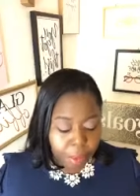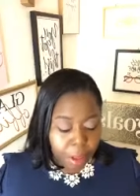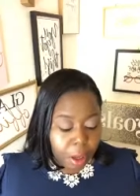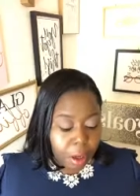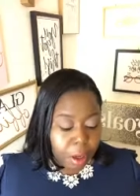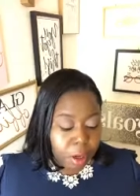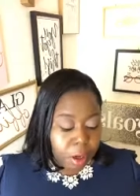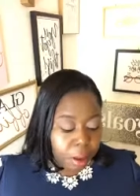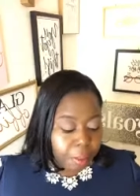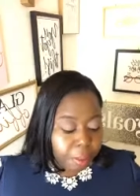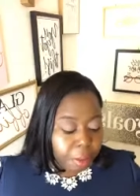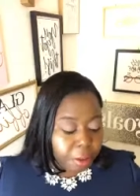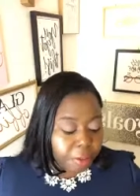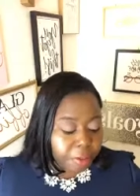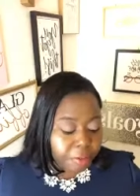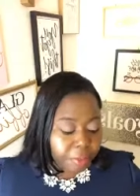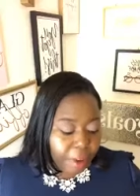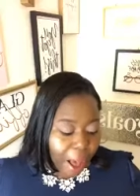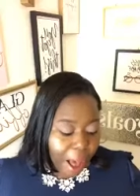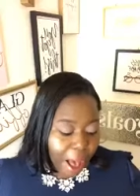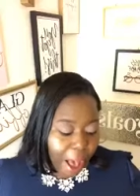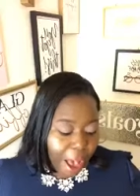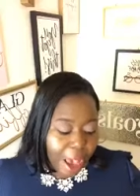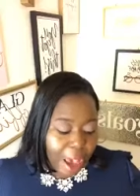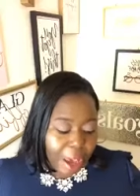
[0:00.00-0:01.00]
Number
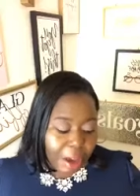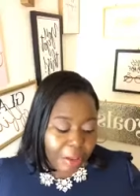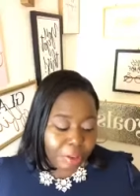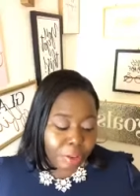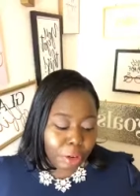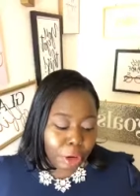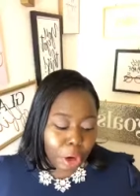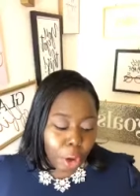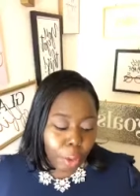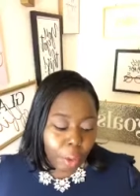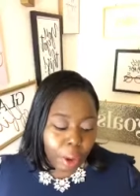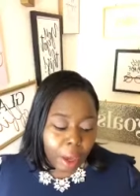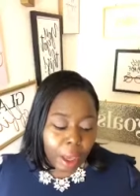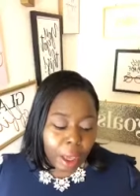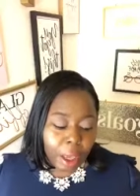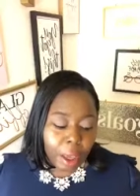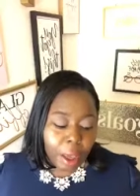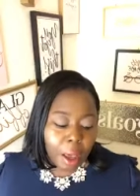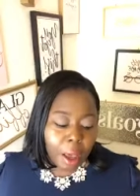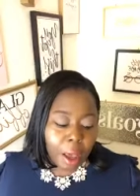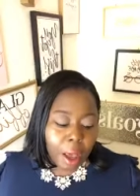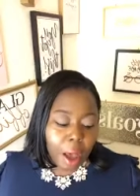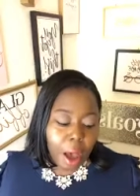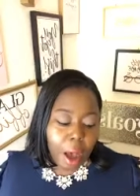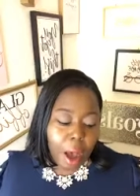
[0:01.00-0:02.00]
five, knowing
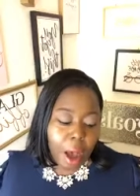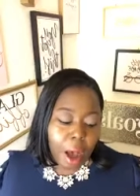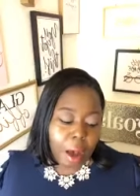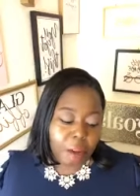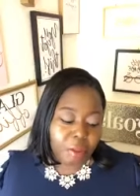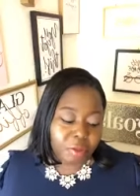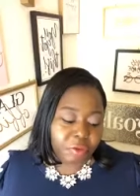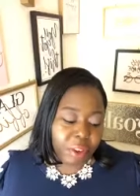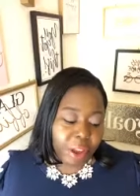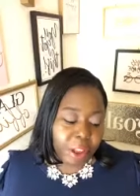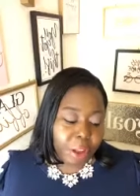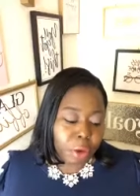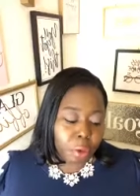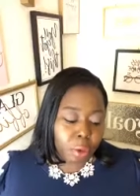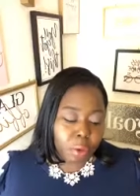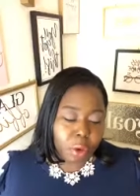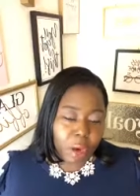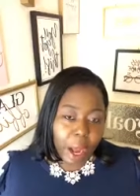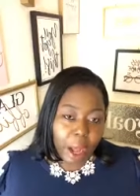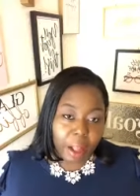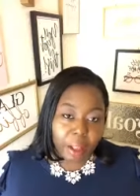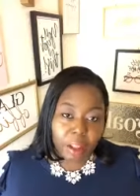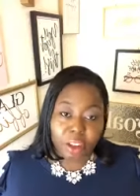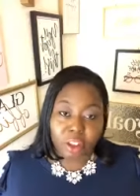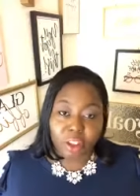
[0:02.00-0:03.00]
uh, venue
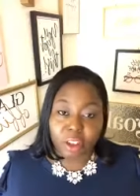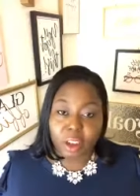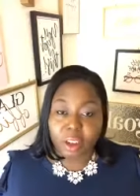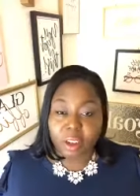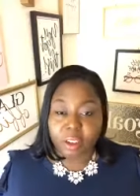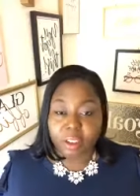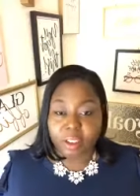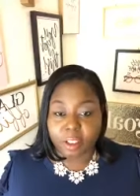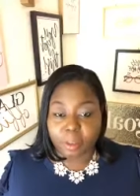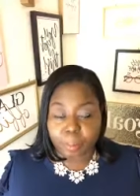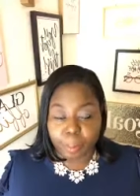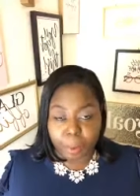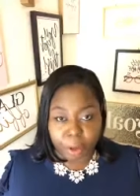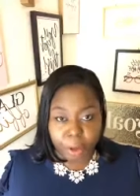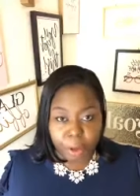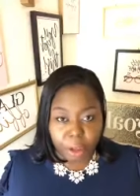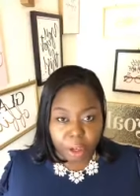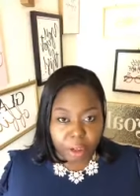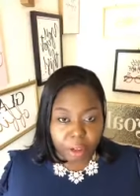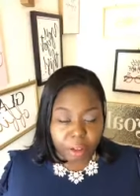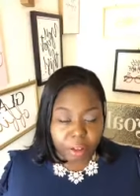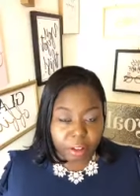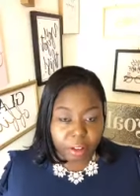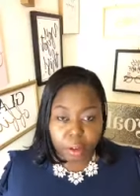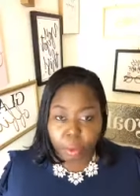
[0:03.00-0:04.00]
knowledge and
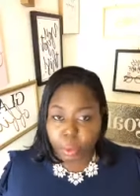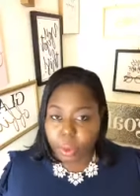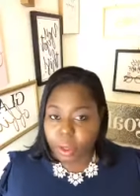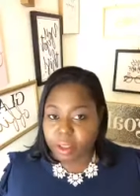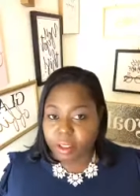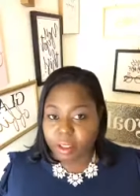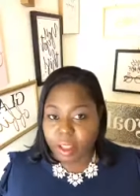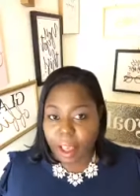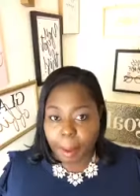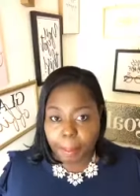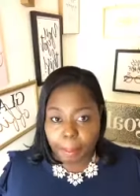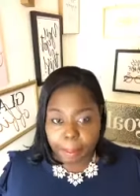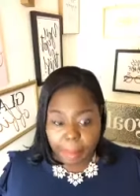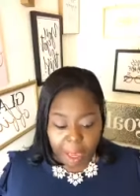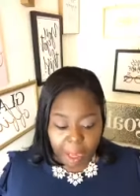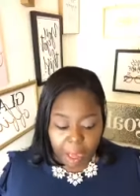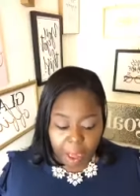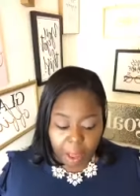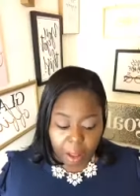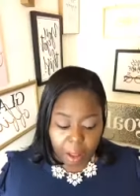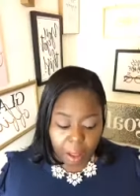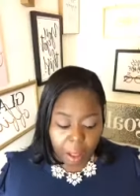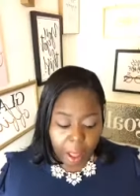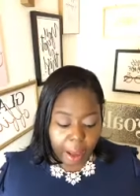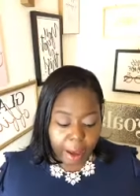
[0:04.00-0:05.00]
experience. So what does that mean?
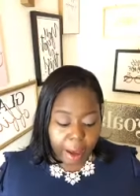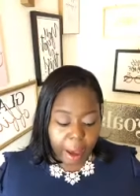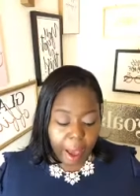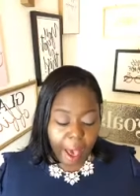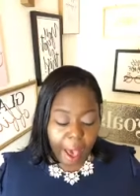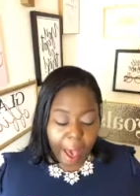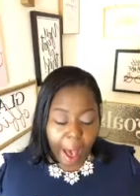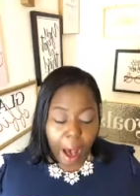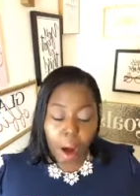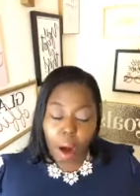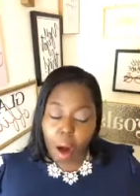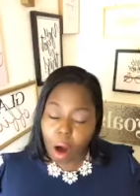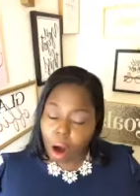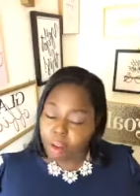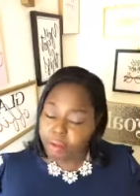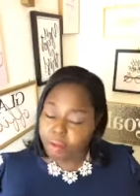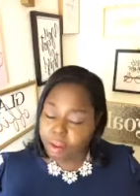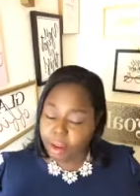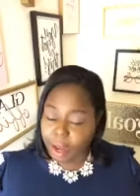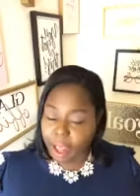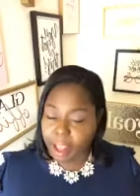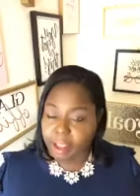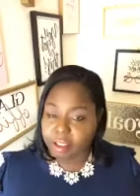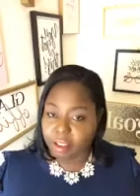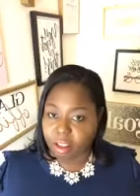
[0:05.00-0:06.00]
Like, how often
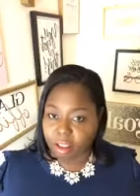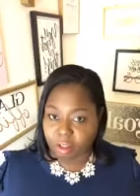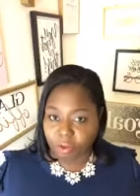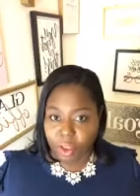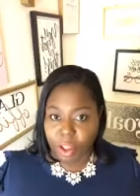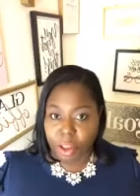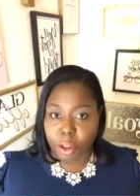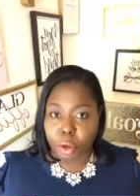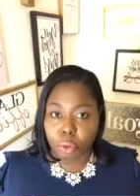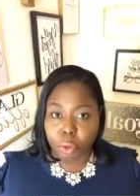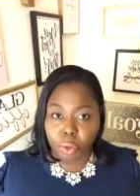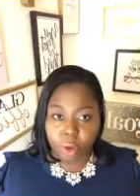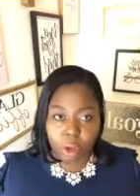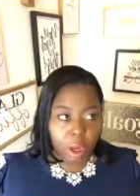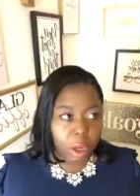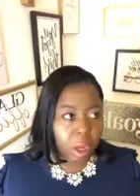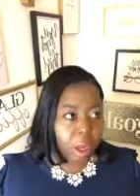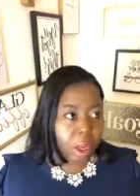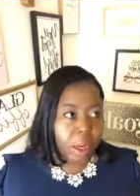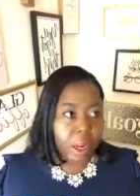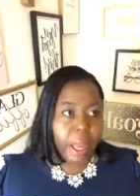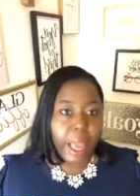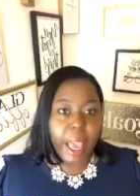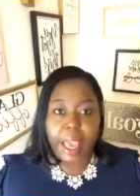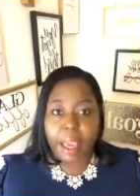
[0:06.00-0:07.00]
has this venue
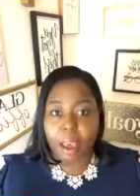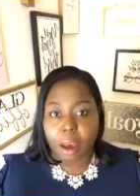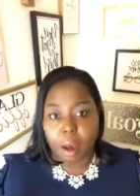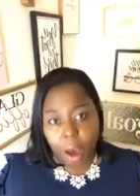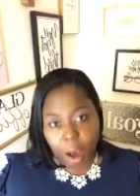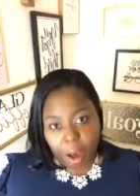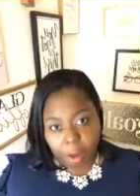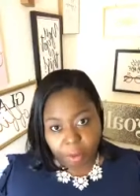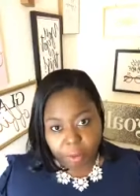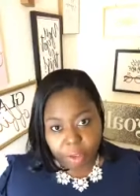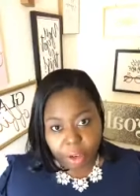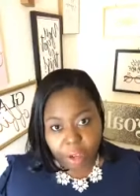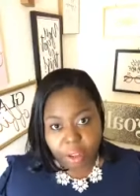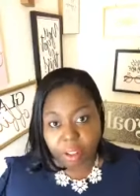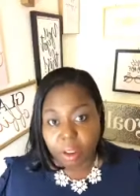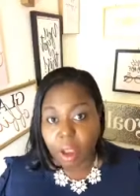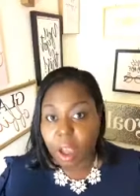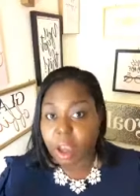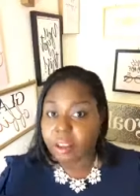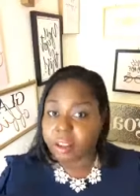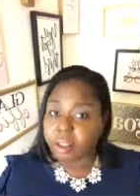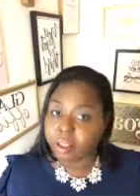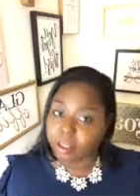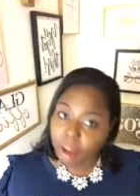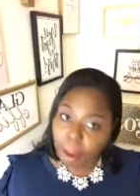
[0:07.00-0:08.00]
done a conference, a
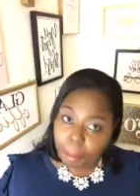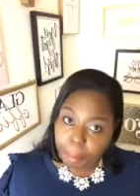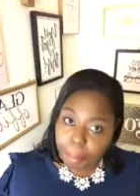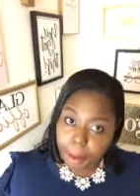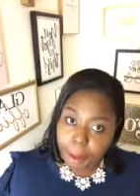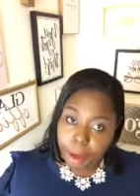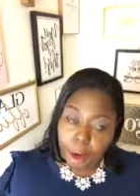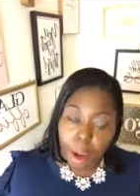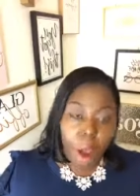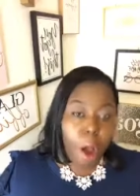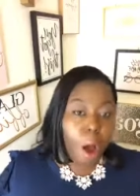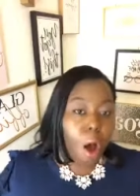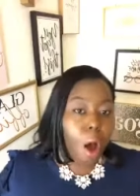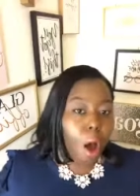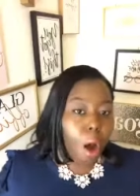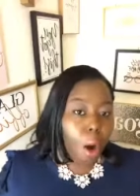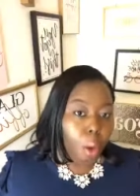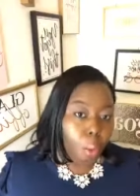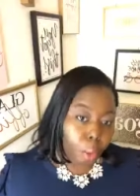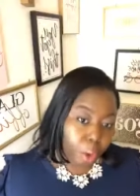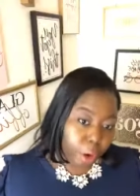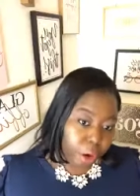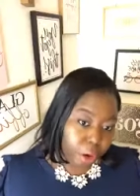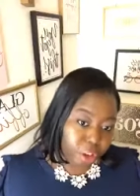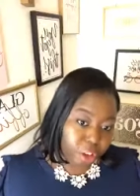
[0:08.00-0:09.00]
summit, a
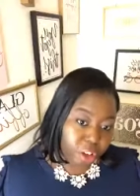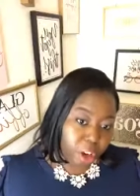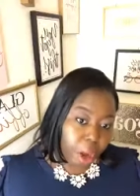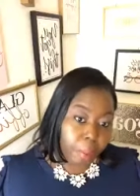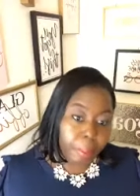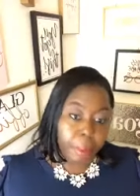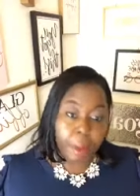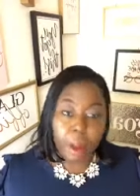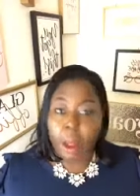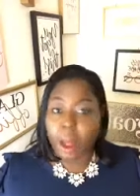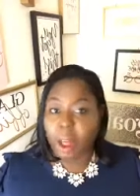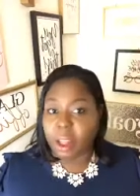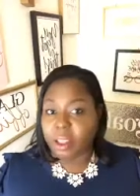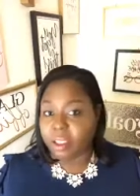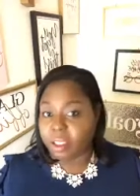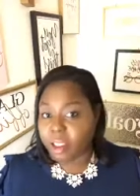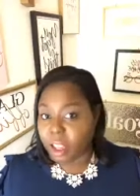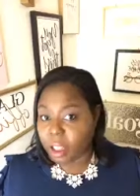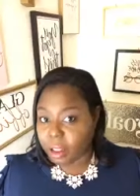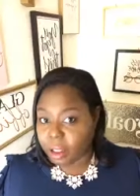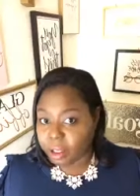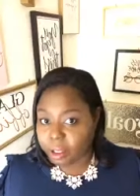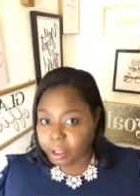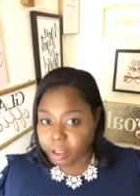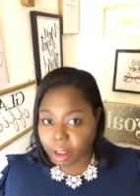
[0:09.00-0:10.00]
workshop, a
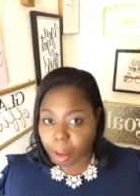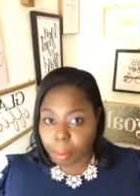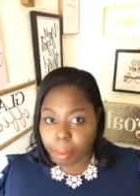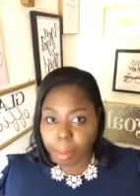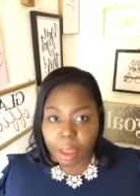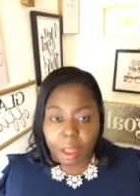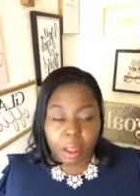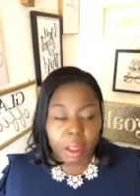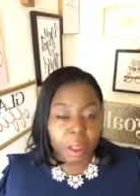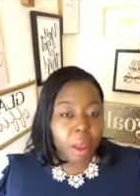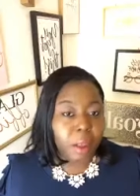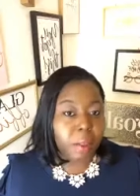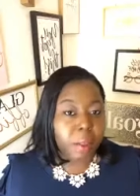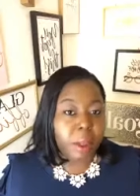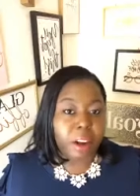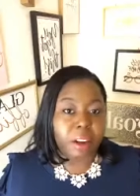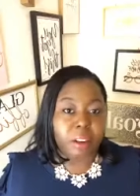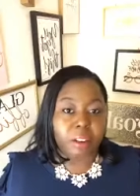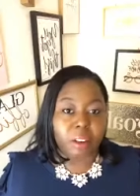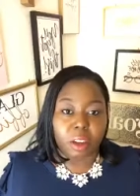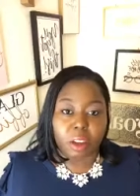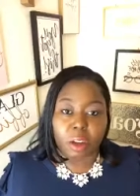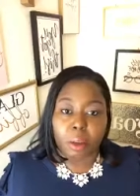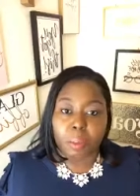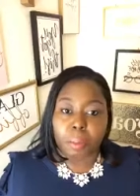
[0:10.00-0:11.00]
telesummit that is
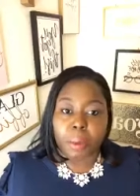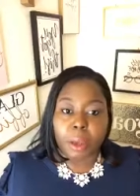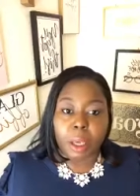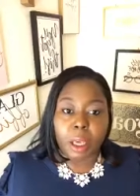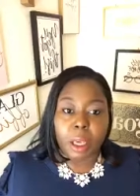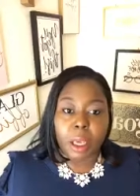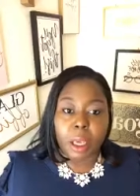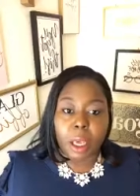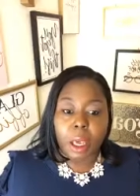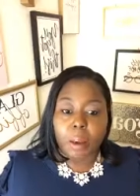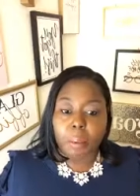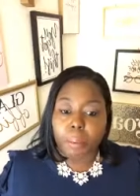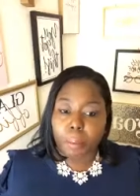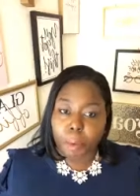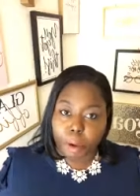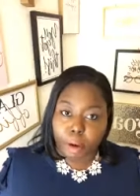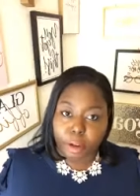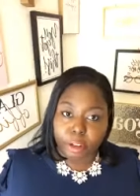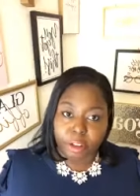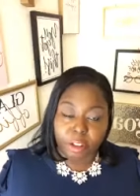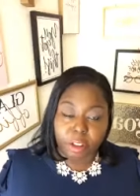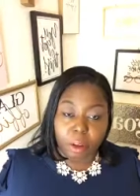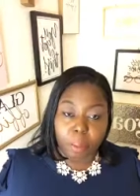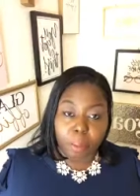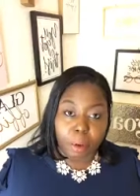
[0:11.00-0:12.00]
gonna be in
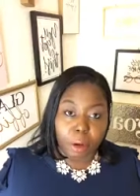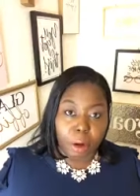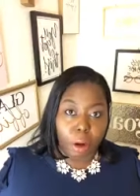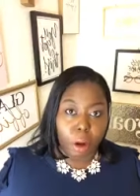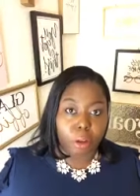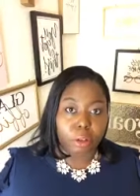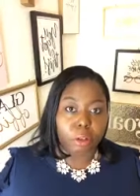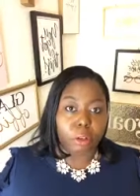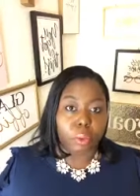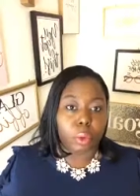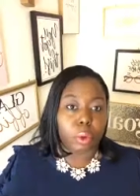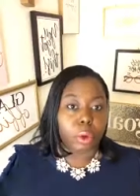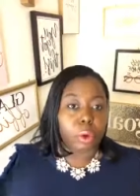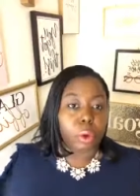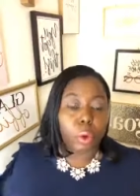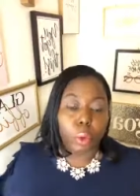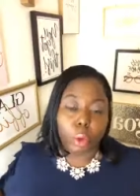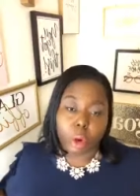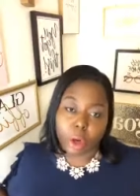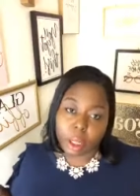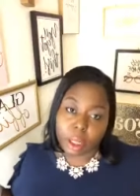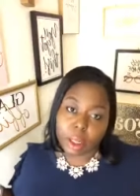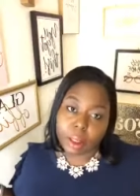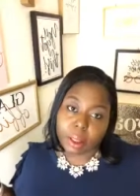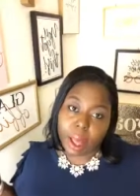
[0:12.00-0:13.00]
person but also
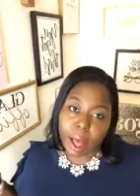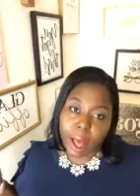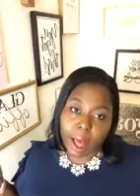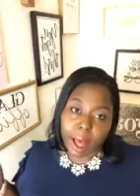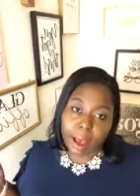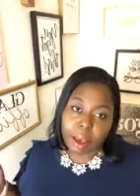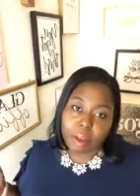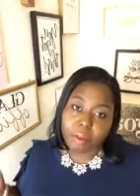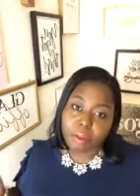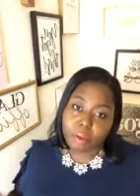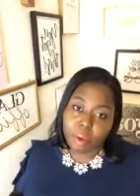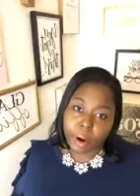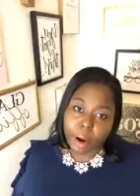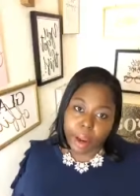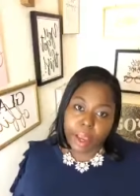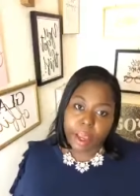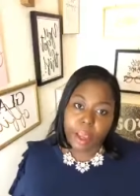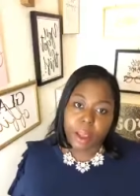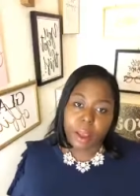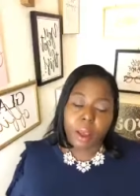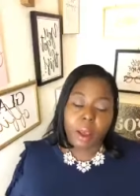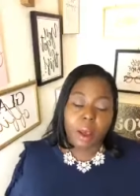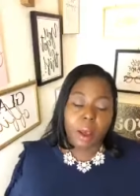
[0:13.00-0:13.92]
recording live, right?